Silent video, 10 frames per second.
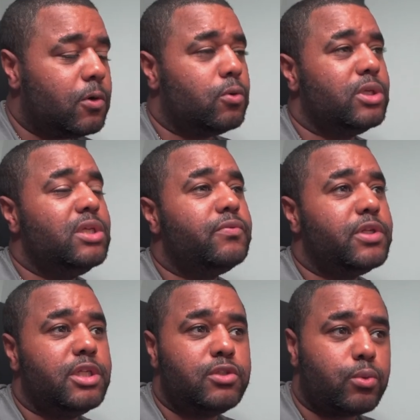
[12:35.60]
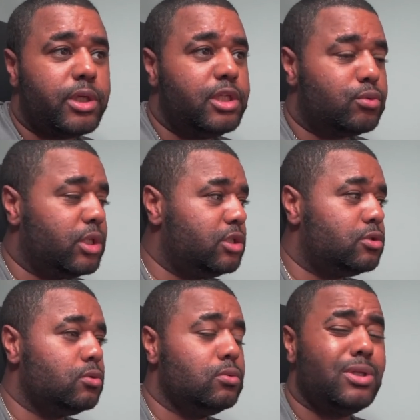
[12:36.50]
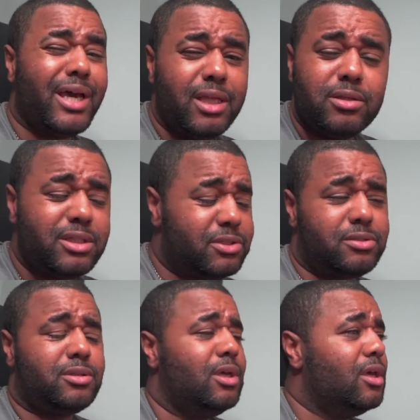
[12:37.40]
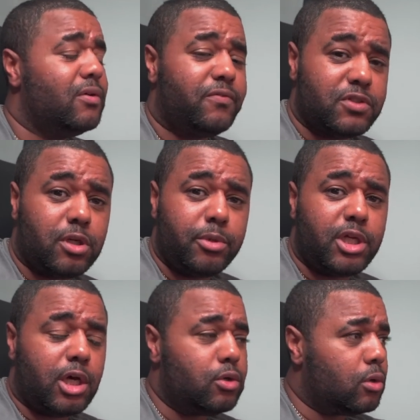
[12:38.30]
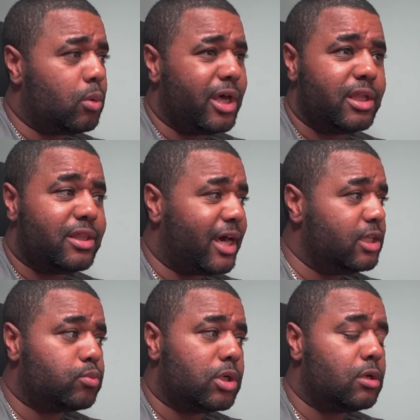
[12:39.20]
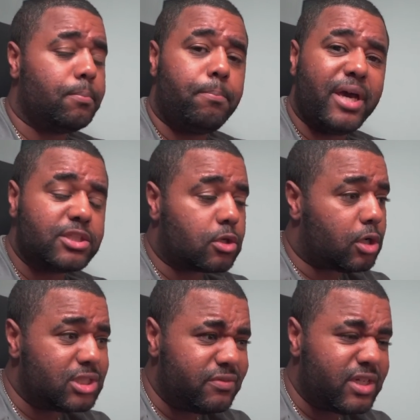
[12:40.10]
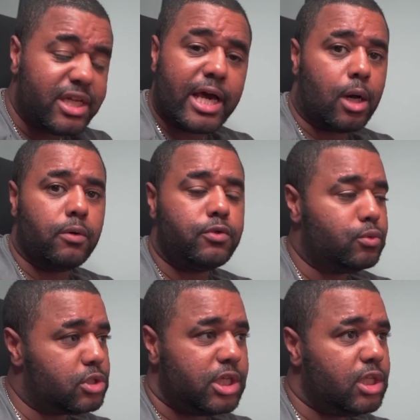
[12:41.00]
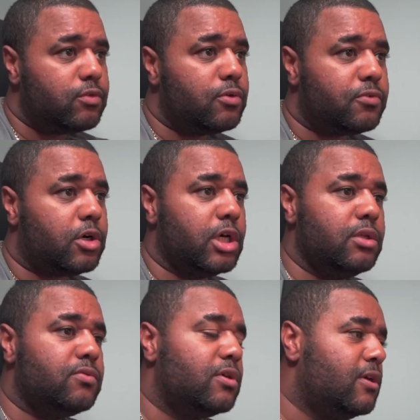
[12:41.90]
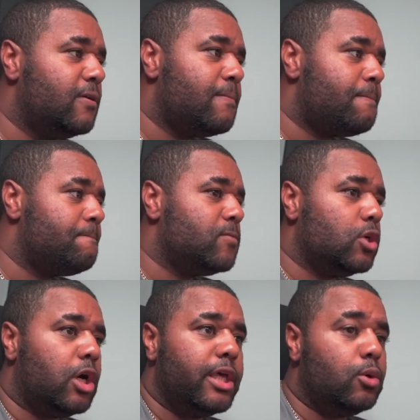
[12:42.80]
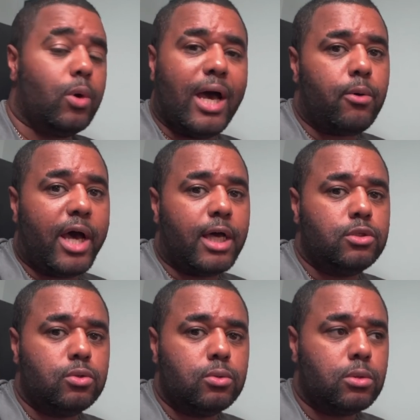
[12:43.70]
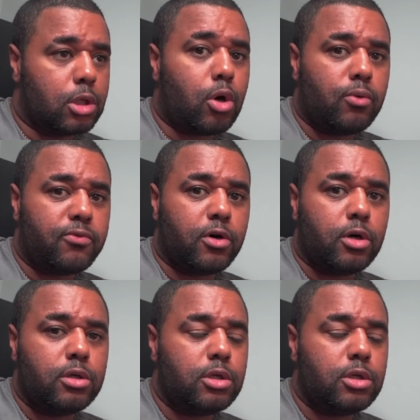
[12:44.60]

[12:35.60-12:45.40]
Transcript: Bro, even in 2022, that, for some of you that are not aware, that is one of the best cars. Even now, if you was in an Evo 5, like, it will outhandle a Golf R.